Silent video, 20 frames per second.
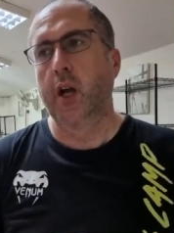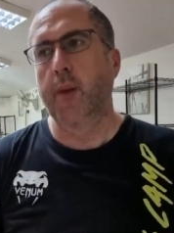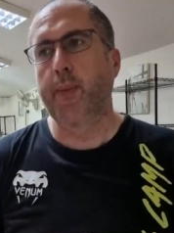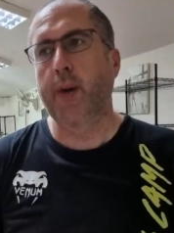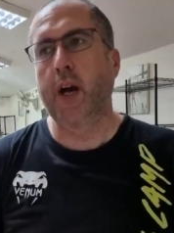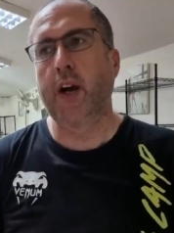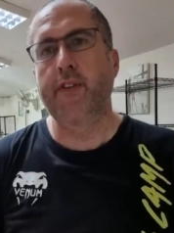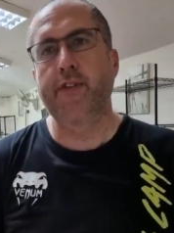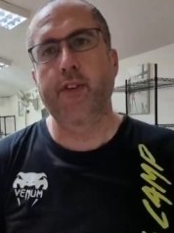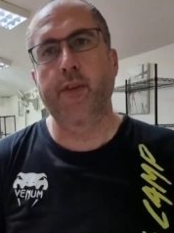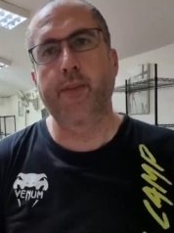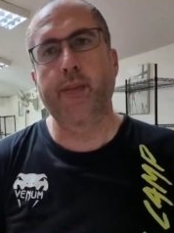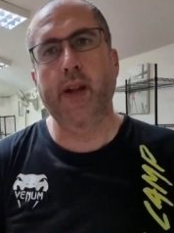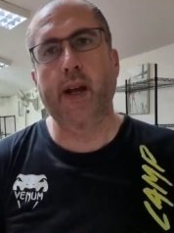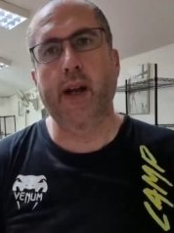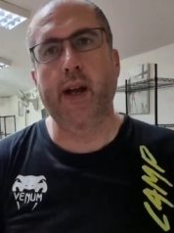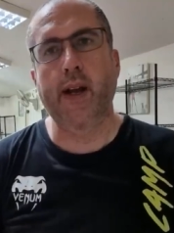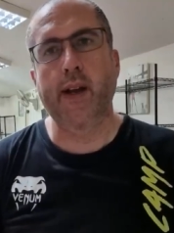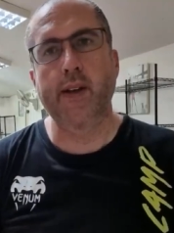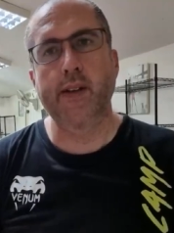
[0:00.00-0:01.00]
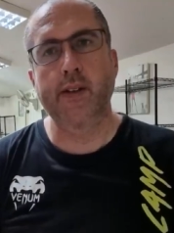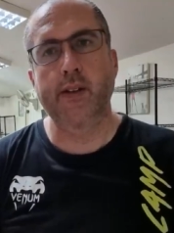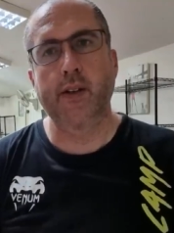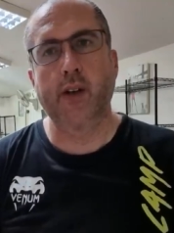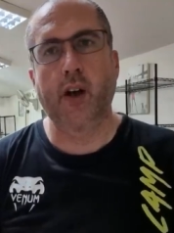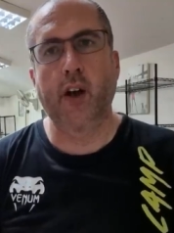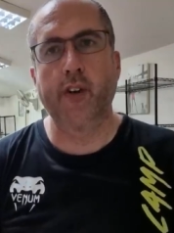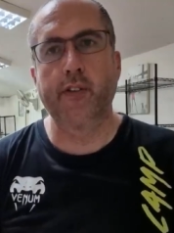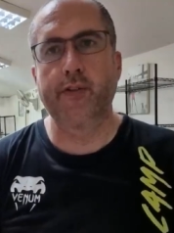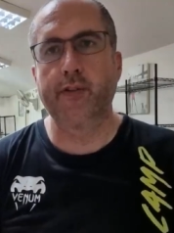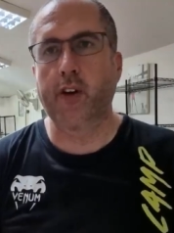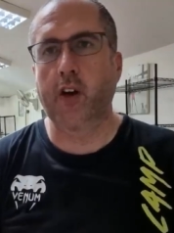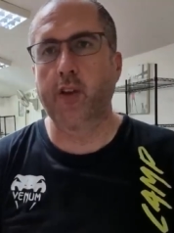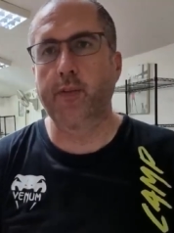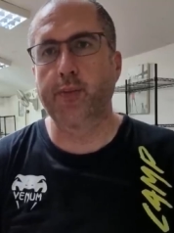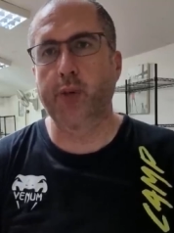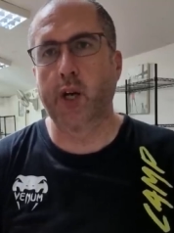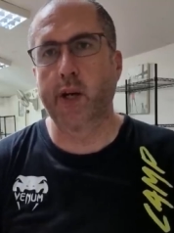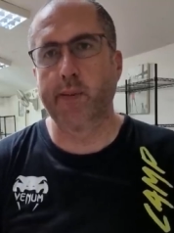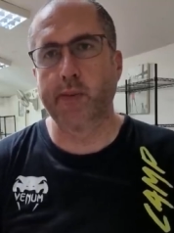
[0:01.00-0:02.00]
Apart from that,
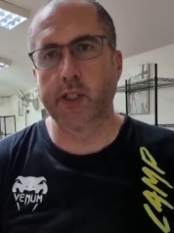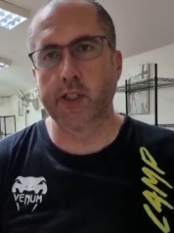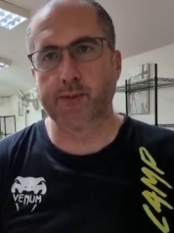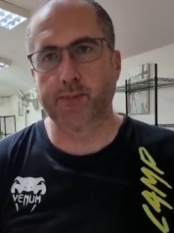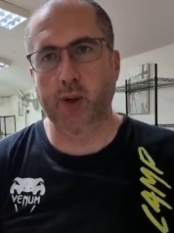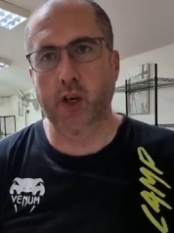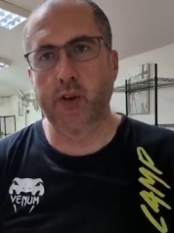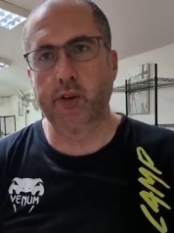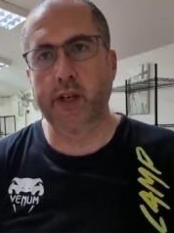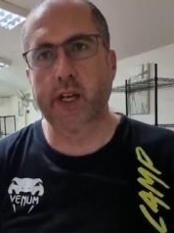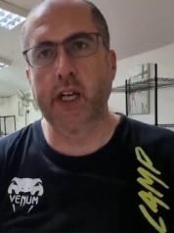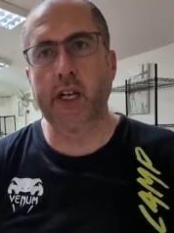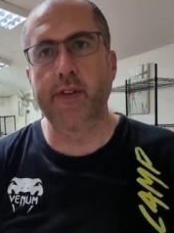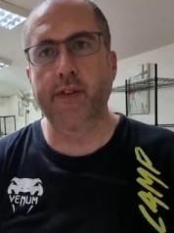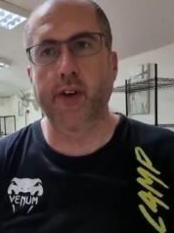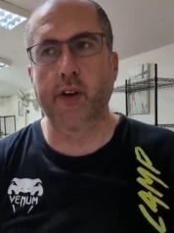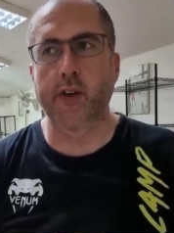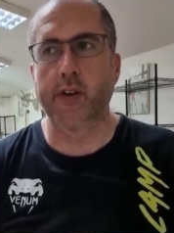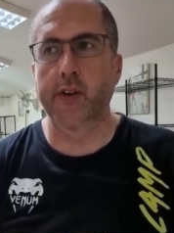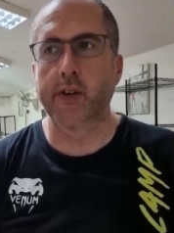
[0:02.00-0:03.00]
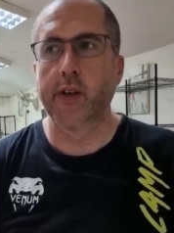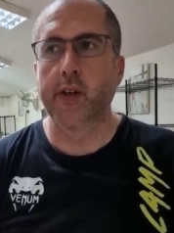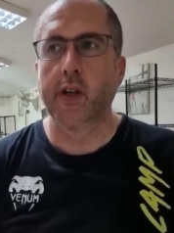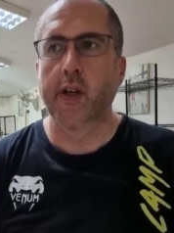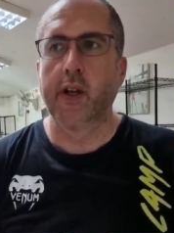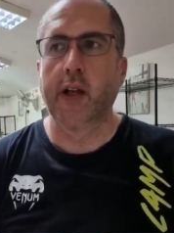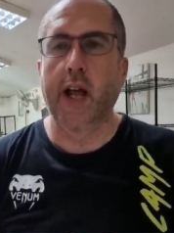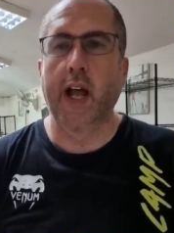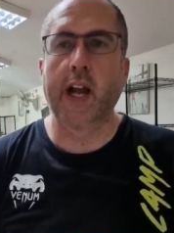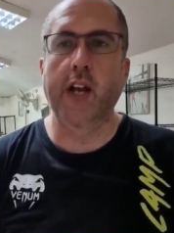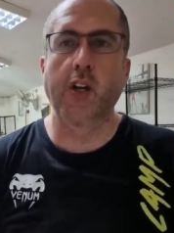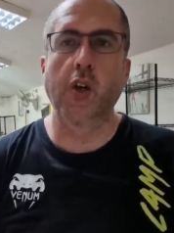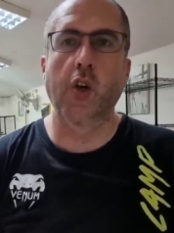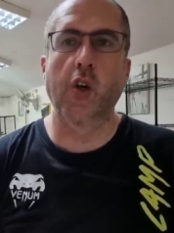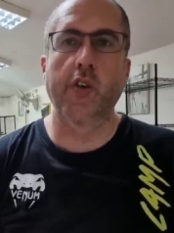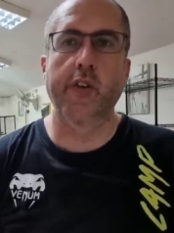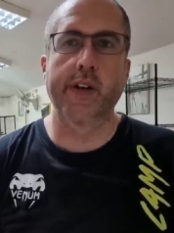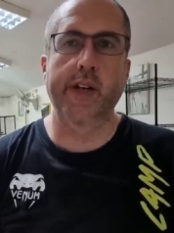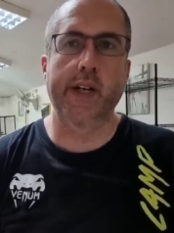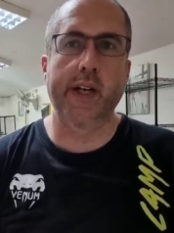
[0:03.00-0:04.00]
I pretty much broke even.
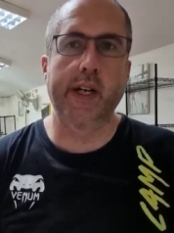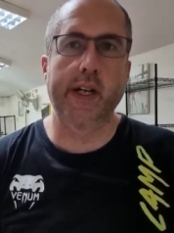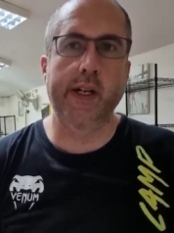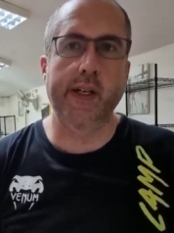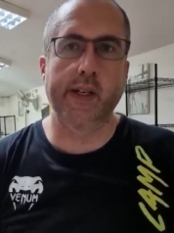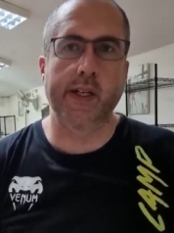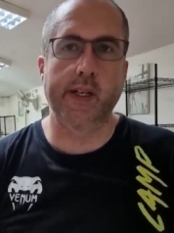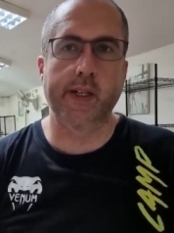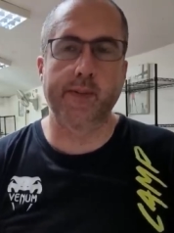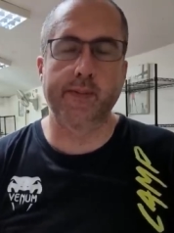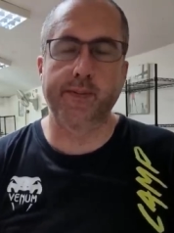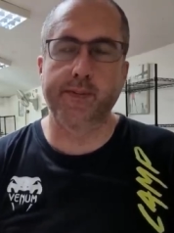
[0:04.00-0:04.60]
Ignoring the